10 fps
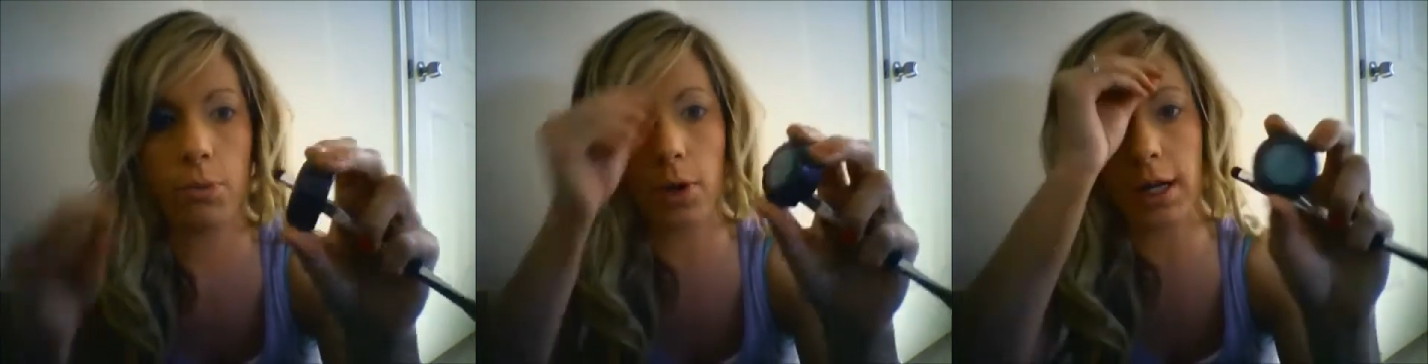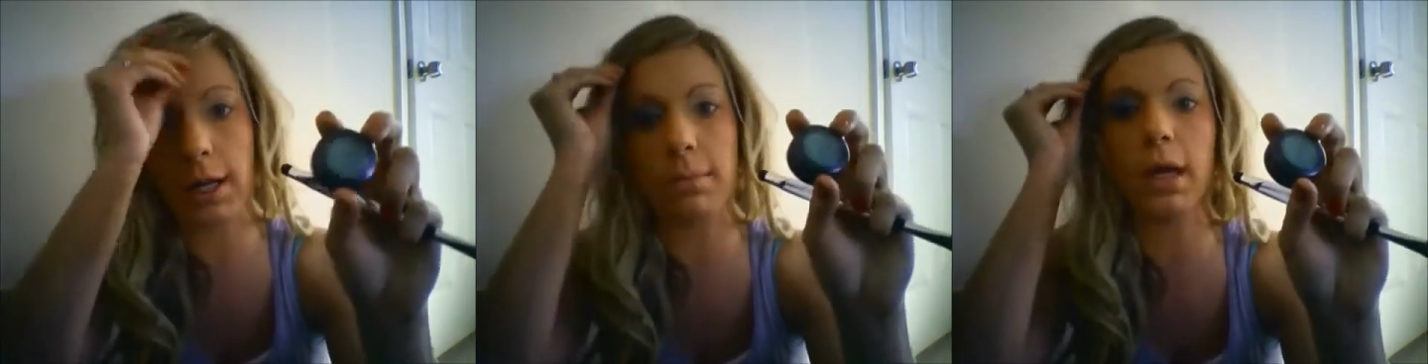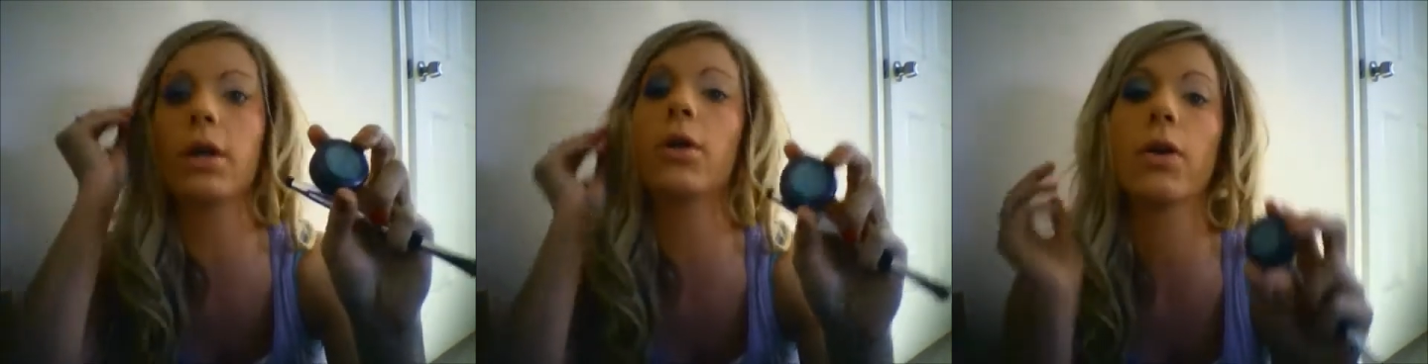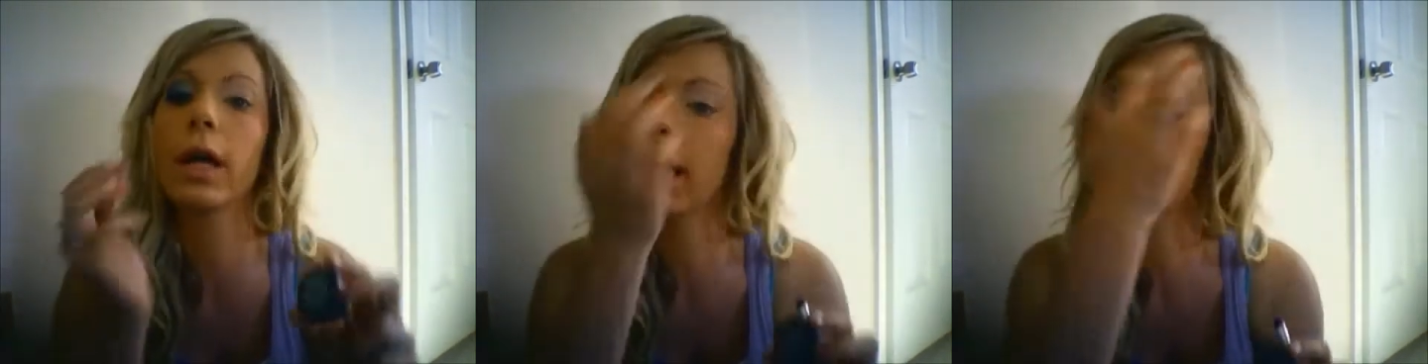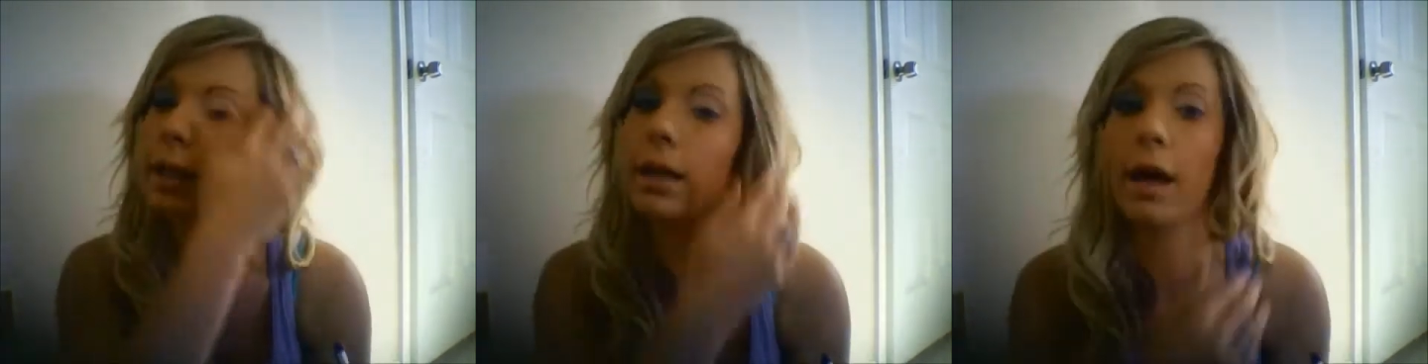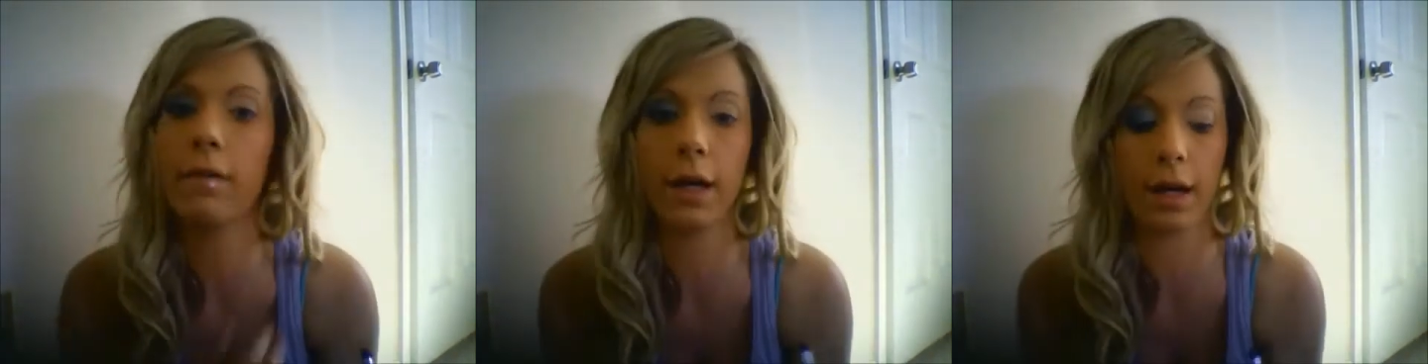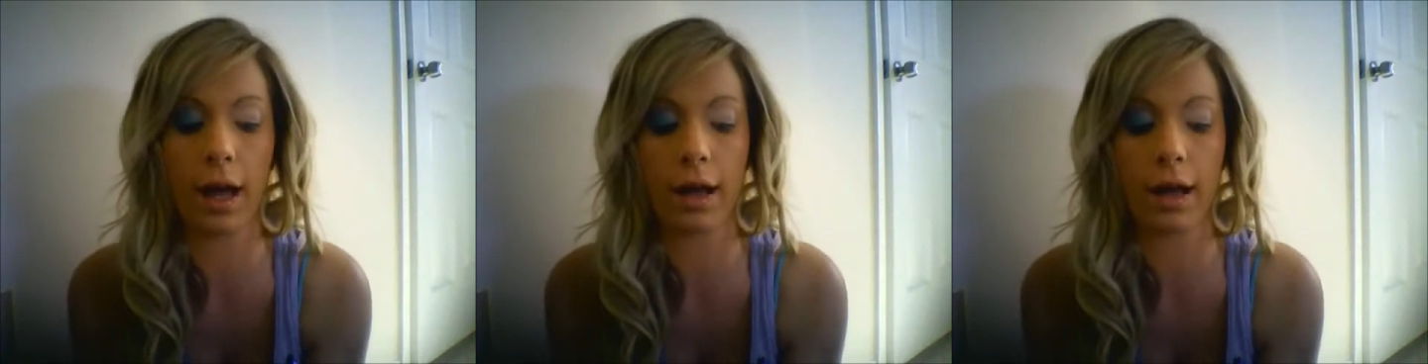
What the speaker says: Pretty mint green. Love it.